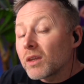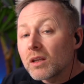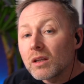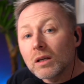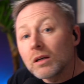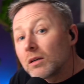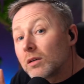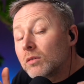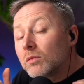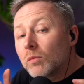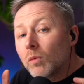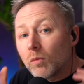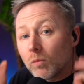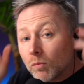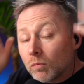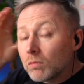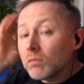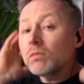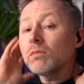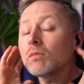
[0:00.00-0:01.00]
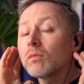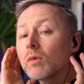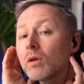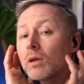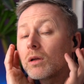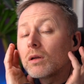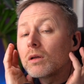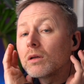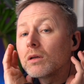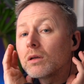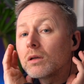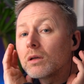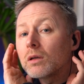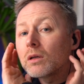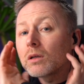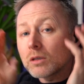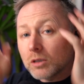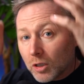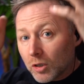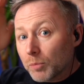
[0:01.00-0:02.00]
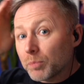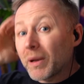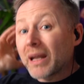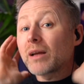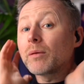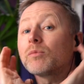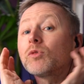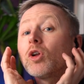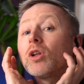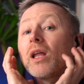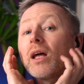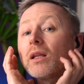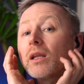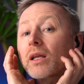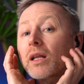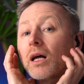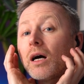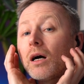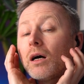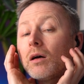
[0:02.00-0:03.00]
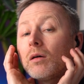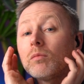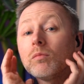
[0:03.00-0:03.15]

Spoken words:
Huh? Hmm? You bring him down there like that.